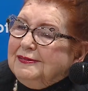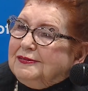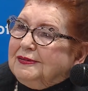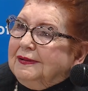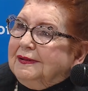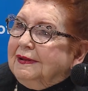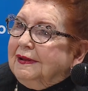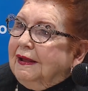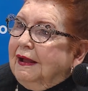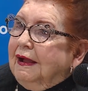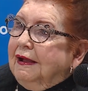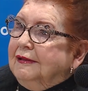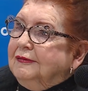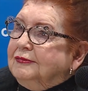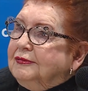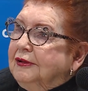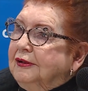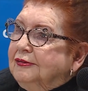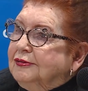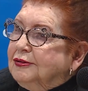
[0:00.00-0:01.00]
said, I
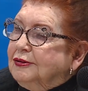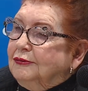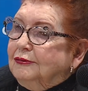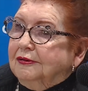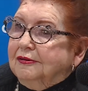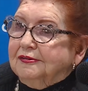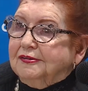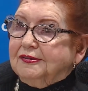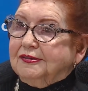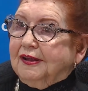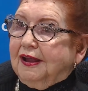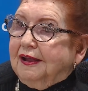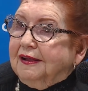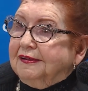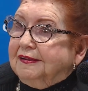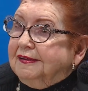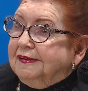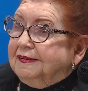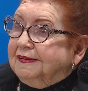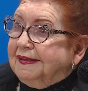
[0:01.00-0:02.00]
thought you were
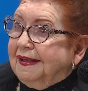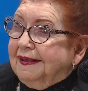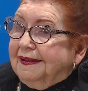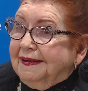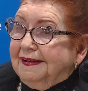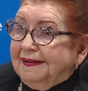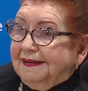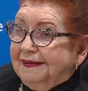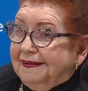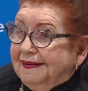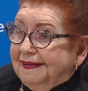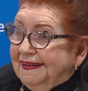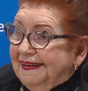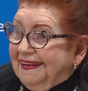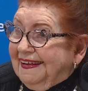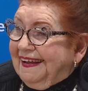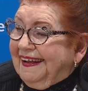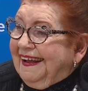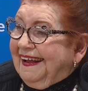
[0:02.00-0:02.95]
Jackie Kennedy.